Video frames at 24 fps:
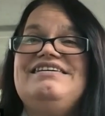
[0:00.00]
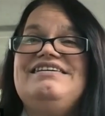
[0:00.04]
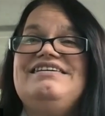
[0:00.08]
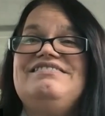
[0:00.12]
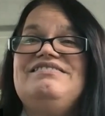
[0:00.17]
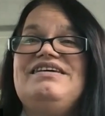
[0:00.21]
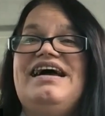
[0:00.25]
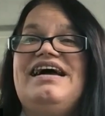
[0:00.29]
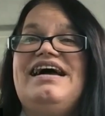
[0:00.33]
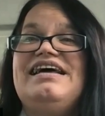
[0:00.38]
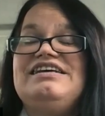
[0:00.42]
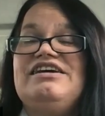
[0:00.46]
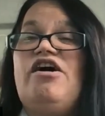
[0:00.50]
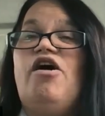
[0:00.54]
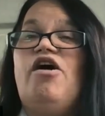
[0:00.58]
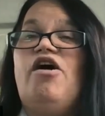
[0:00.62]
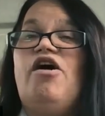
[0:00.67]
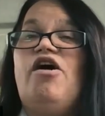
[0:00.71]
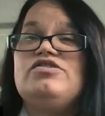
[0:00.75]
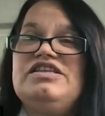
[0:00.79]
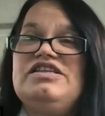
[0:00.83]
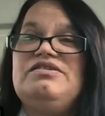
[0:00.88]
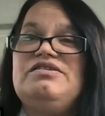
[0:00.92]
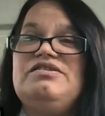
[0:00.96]
and also
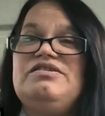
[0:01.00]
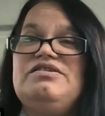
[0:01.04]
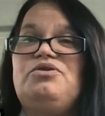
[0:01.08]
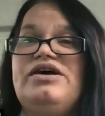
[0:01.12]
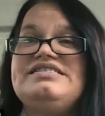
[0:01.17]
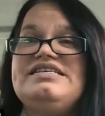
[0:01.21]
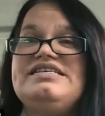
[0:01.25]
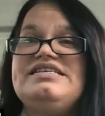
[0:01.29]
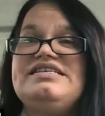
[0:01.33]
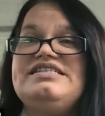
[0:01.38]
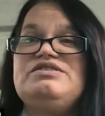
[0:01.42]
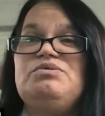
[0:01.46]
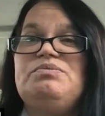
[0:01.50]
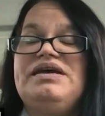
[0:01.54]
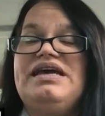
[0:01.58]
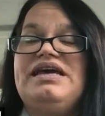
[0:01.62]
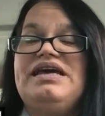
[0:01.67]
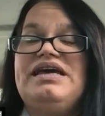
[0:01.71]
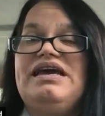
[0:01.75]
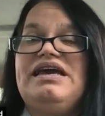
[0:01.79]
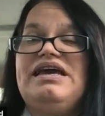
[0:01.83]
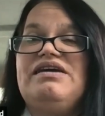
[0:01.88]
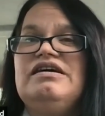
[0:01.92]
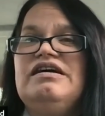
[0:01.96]
the presents would be
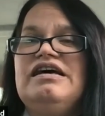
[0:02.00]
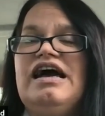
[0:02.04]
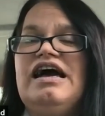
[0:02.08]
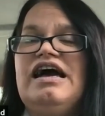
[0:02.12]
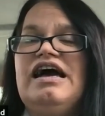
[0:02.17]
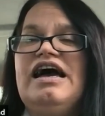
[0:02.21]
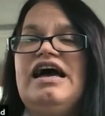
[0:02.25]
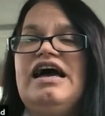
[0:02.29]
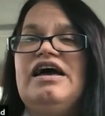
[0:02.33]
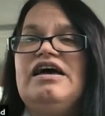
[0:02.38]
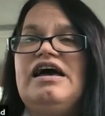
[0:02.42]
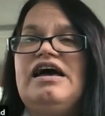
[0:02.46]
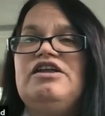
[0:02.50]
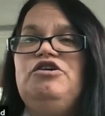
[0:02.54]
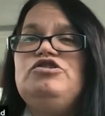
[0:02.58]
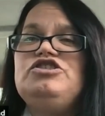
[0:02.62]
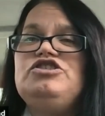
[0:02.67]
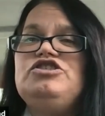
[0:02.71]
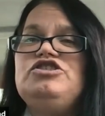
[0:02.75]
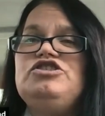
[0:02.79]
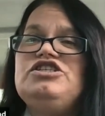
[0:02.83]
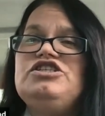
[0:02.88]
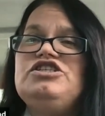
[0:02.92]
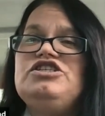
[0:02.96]
given. And usually
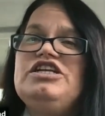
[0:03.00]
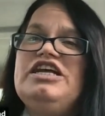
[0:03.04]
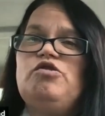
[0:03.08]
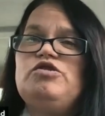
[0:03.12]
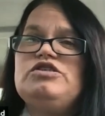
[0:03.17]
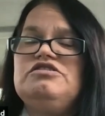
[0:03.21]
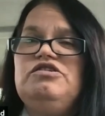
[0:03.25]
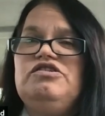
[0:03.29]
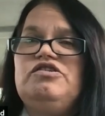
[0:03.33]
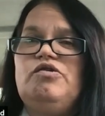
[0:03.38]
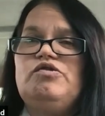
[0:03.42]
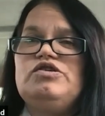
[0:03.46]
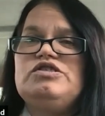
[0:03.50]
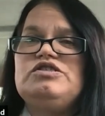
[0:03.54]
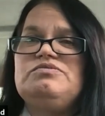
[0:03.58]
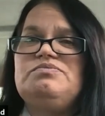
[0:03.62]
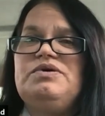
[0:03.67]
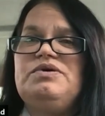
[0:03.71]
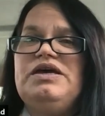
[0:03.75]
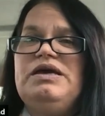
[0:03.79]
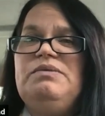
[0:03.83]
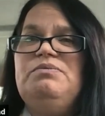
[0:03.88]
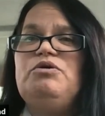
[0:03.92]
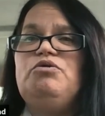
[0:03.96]
those those
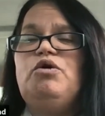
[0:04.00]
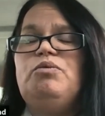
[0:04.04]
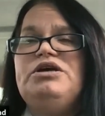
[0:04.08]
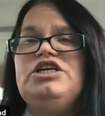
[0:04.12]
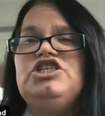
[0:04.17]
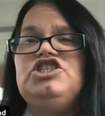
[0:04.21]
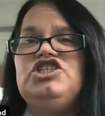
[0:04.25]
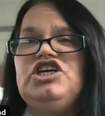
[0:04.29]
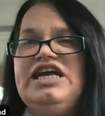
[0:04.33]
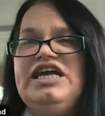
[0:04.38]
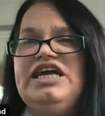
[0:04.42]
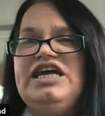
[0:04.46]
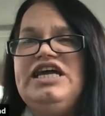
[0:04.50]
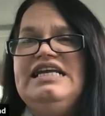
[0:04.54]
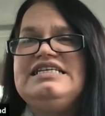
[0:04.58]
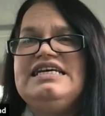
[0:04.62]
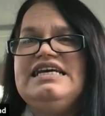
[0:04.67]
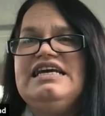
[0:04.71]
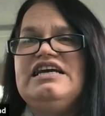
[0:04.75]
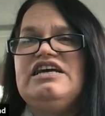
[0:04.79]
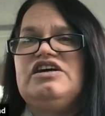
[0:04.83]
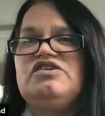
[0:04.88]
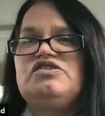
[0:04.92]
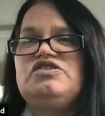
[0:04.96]
people would be shielding
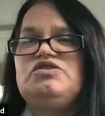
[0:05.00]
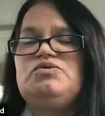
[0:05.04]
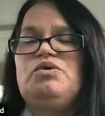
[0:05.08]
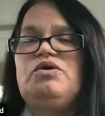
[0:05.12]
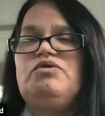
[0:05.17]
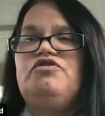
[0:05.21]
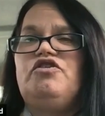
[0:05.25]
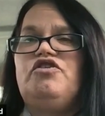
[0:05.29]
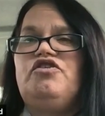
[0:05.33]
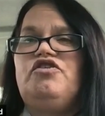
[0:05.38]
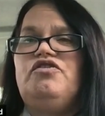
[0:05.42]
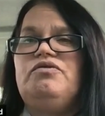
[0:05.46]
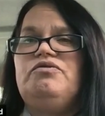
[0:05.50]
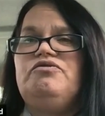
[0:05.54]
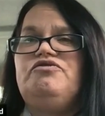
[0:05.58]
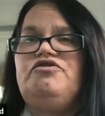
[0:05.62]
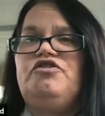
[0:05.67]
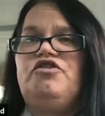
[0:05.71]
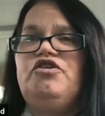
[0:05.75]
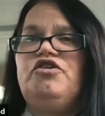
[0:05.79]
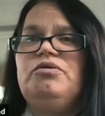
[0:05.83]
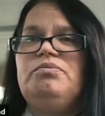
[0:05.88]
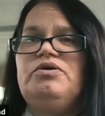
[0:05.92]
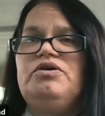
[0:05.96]
because they were
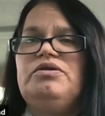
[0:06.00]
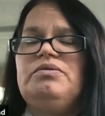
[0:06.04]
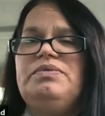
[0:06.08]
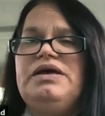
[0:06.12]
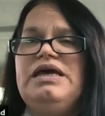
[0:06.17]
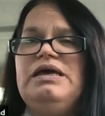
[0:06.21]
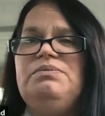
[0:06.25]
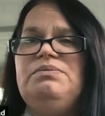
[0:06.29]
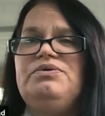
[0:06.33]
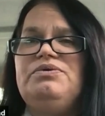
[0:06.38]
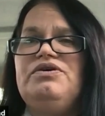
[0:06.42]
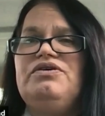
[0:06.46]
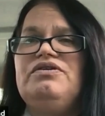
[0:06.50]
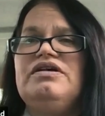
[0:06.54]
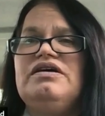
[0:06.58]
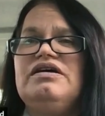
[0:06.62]
vulnerable people.